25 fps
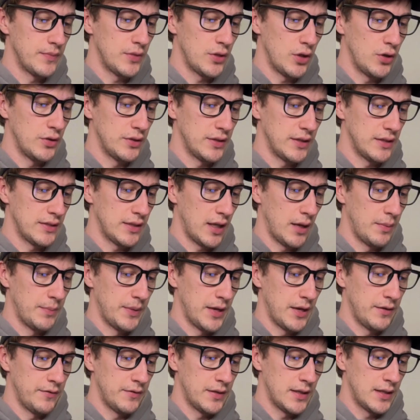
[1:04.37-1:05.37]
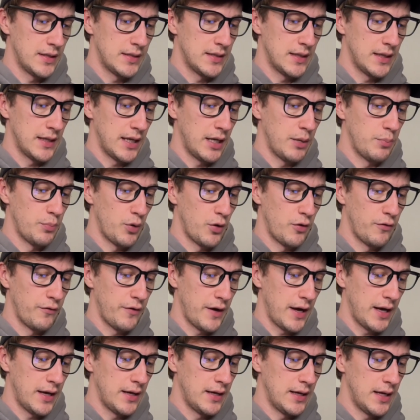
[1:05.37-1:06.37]
go to the top left, select
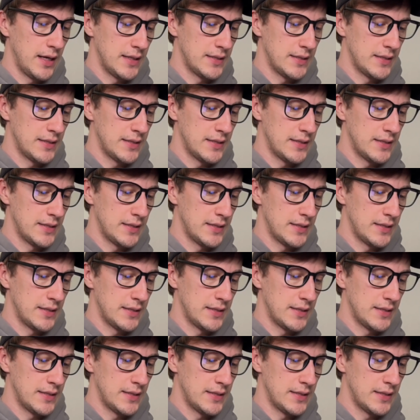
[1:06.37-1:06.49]
Profile,